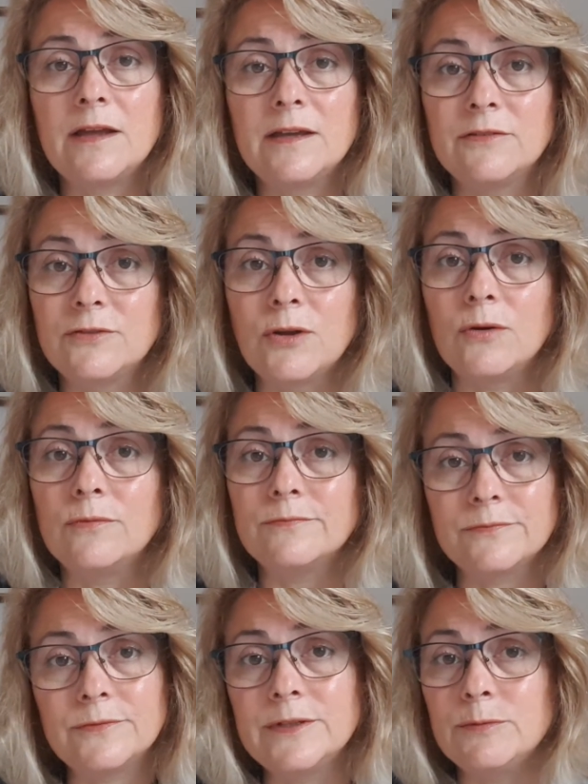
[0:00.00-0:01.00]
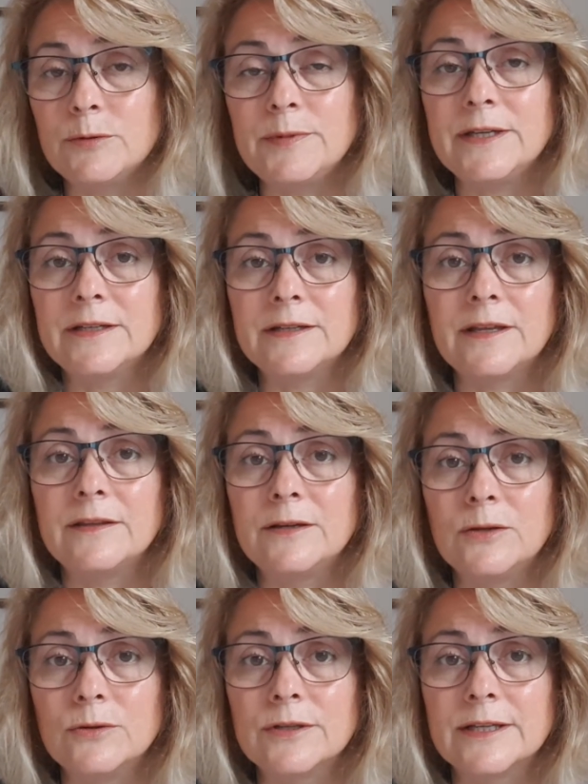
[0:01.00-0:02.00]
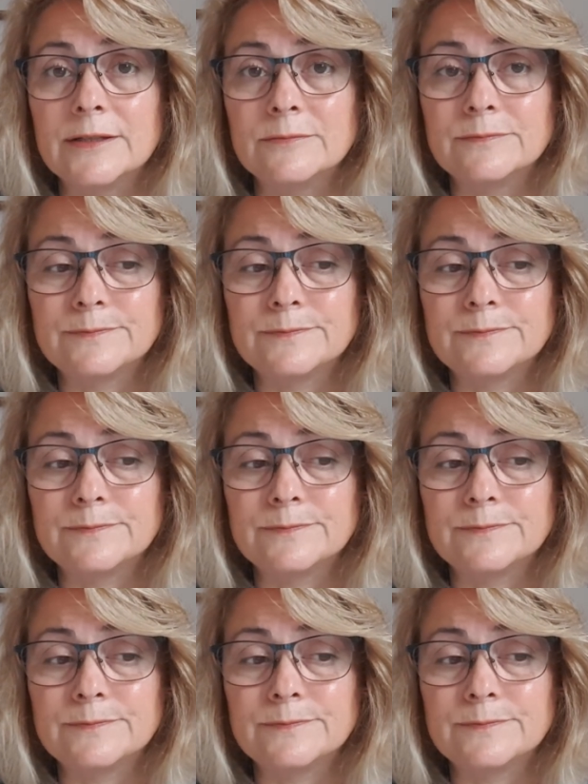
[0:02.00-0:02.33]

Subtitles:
If not, we will be in another lockdown.